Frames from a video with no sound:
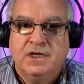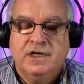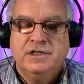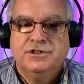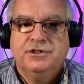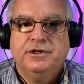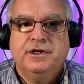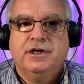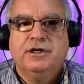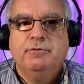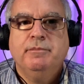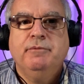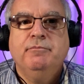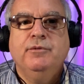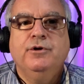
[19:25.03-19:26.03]
So you're going to
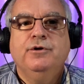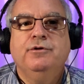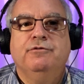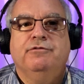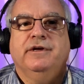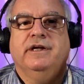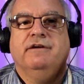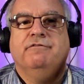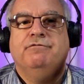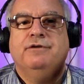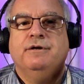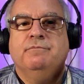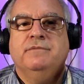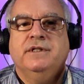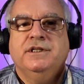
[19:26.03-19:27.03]
be moving
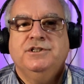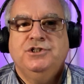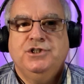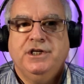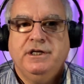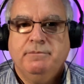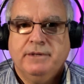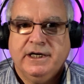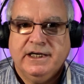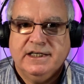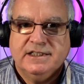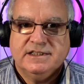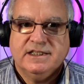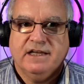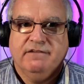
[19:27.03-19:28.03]
from the G minor
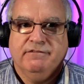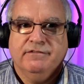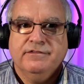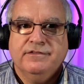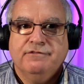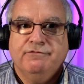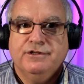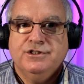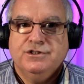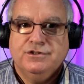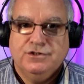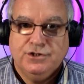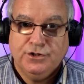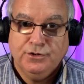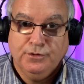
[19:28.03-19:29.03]
7th for
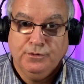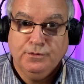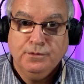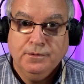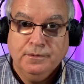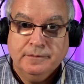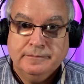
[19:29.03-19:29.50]
2,